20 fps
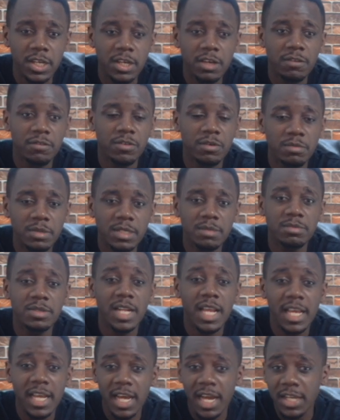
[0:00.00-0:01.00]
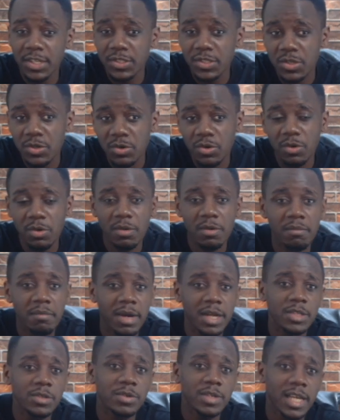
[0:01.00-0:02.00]
from teams like Arsenal,
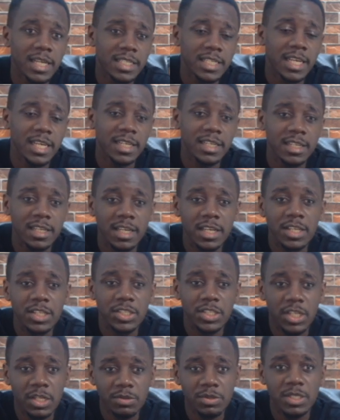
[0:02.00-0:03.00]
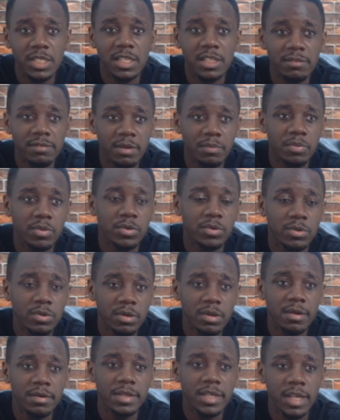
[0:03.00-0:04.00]
Man United, Chelsea, Liverpool,
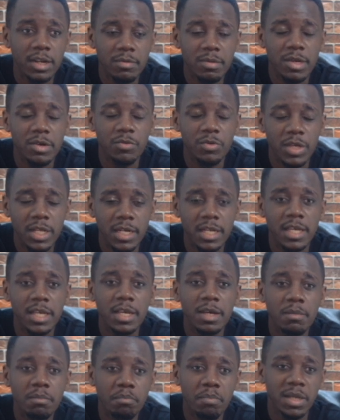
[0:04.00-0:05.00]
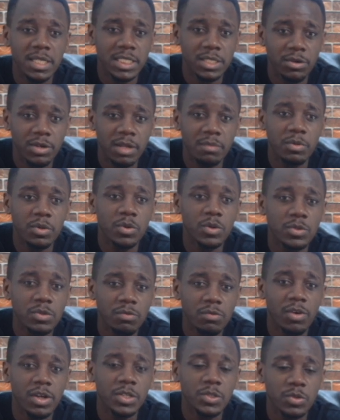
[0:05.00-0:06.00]
Real Madrid, Barcelona, because
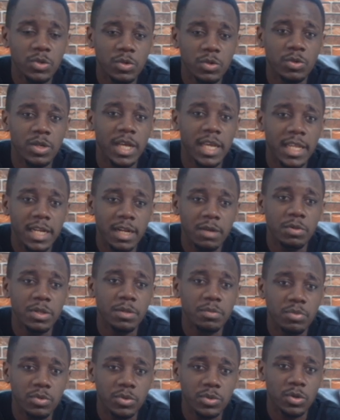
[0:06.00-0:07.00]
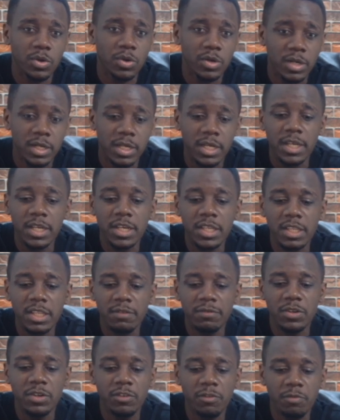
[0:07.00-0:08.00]
of what is going to go ahead and be put on the
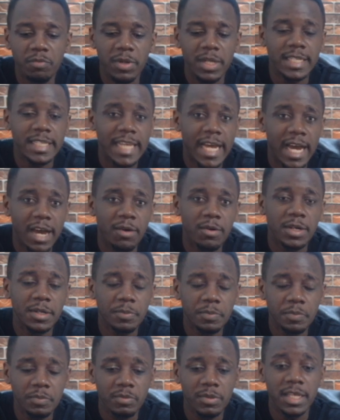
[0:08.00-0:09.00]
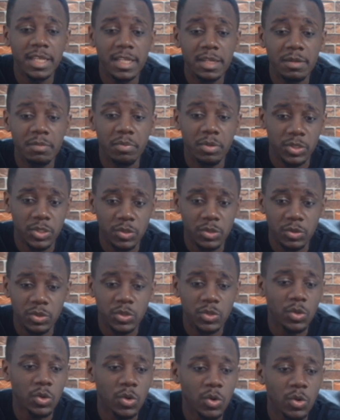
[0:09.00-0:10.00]
field of play down in Portugal.
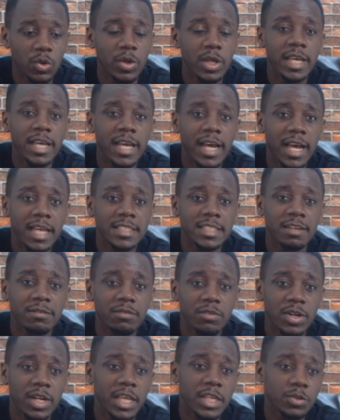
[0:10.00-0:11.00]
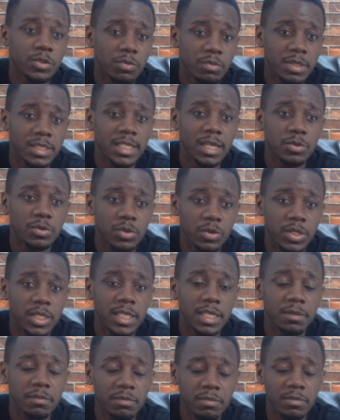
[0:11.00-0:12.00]
So Arsenal have got ahead to miss out on
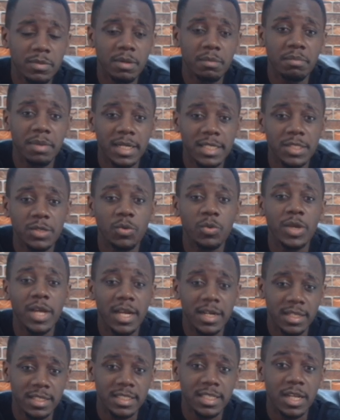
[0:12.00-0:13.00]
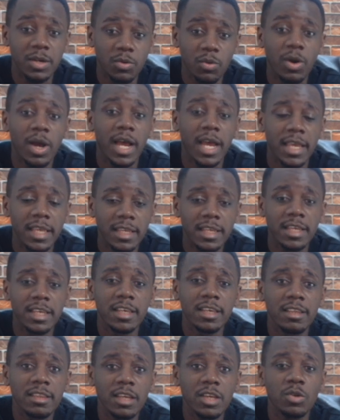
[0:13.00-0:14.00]
him, but we understand why.
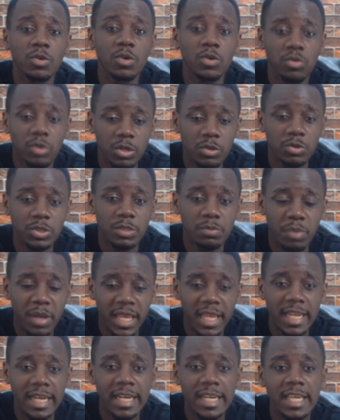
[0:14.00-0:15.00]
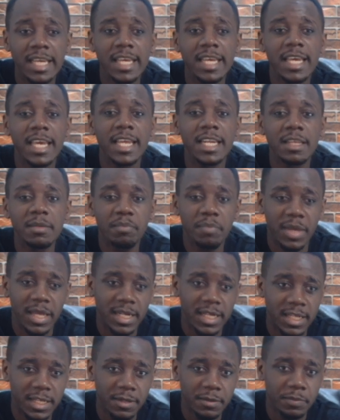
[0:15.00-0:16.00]
They don't want to spend any
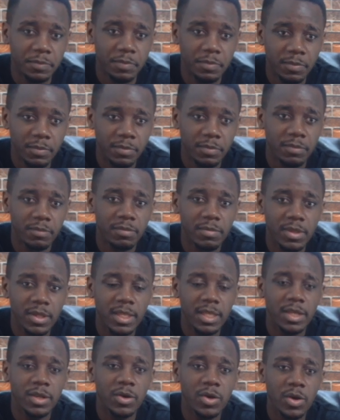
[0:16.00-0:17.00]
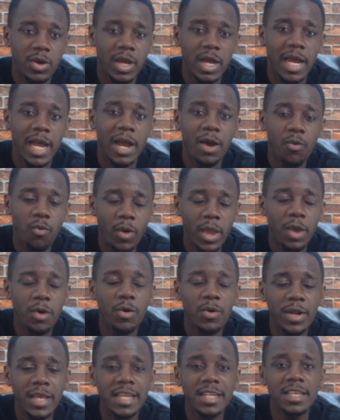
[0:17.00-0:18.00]
penny away
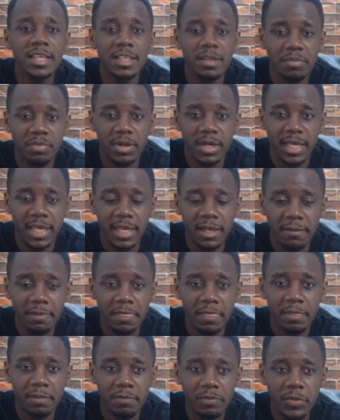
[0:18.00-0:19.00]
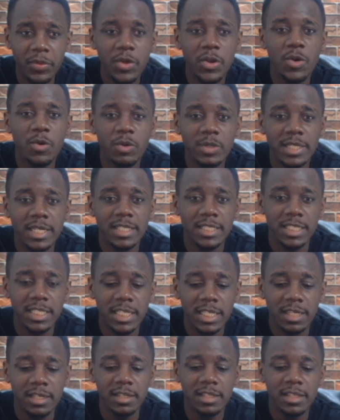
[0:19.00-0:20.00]
on any other player, not
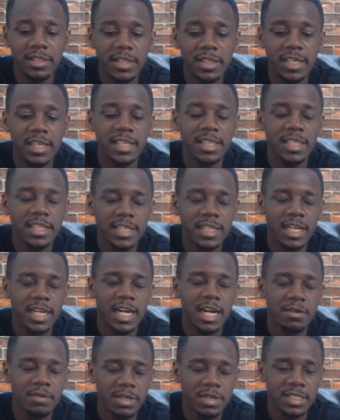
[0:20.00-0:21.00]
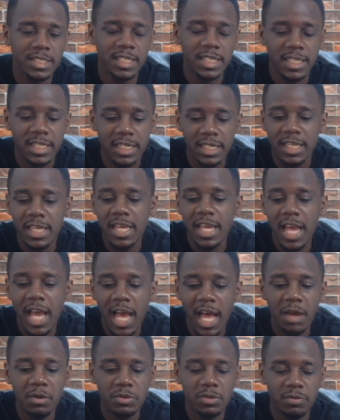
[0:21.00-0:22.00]
until they get the Declan Rice deal
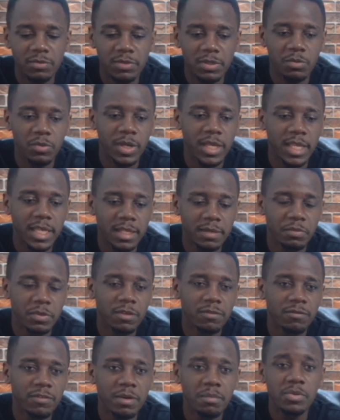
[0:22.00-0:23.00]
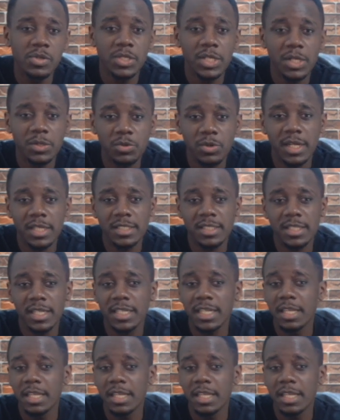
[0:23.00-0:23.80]
out of the way. Fabrizio told us that